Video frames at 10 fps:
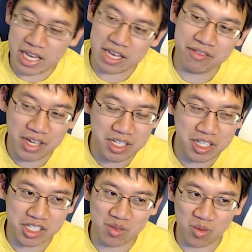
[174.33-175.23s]
if it
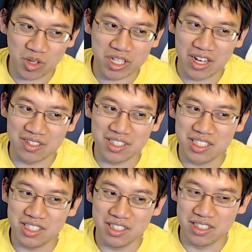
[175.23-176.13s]
doesn't work out
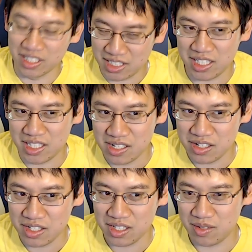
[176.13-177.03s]
this
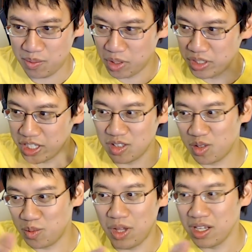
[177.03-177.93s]
particular
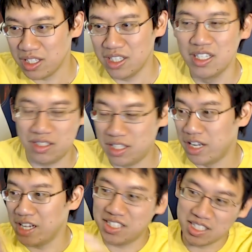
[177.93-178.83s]
block, the
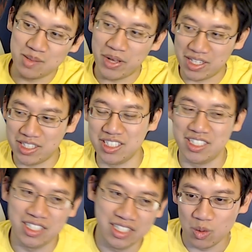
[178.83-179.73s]
next
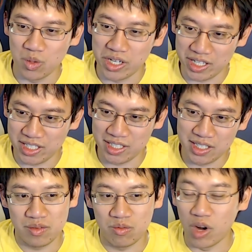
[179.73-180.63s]
expansion, when
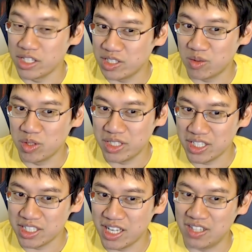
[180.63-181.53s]
Raza
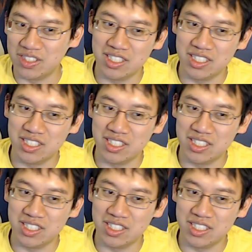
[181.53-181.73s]
rotates out